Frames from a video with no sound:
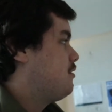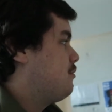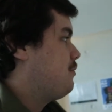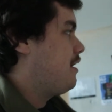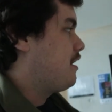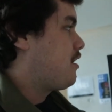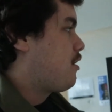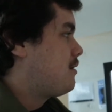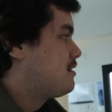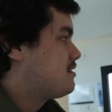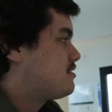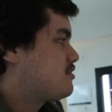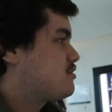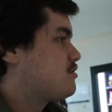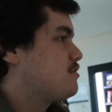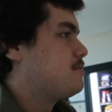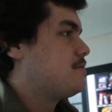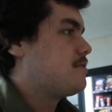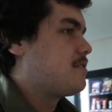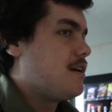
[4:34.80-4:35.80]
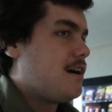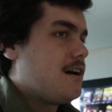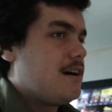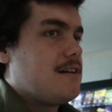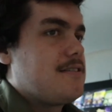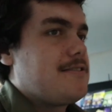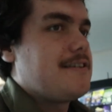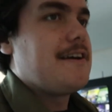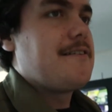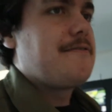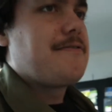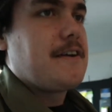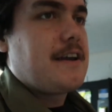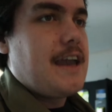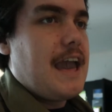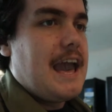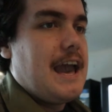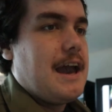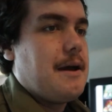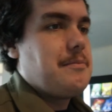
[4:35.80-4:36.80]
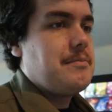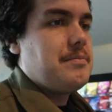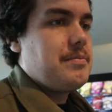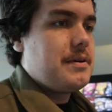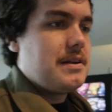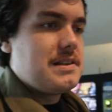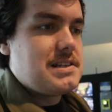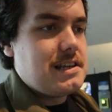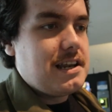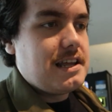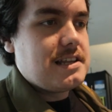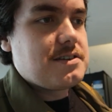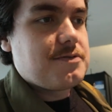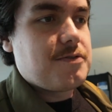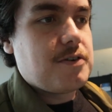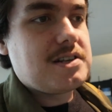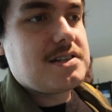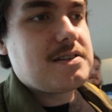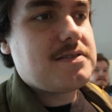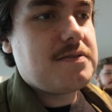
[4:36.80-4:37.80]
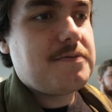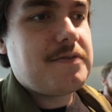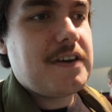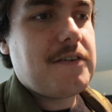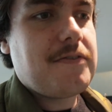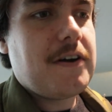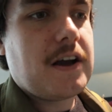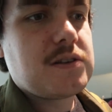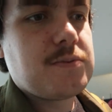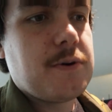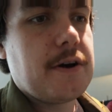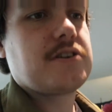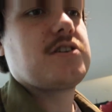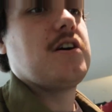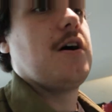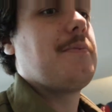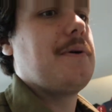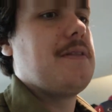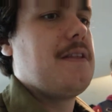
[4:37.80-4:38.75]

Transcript: We're going to shoot a thing for Cam, because he needs it for his VFX workshop,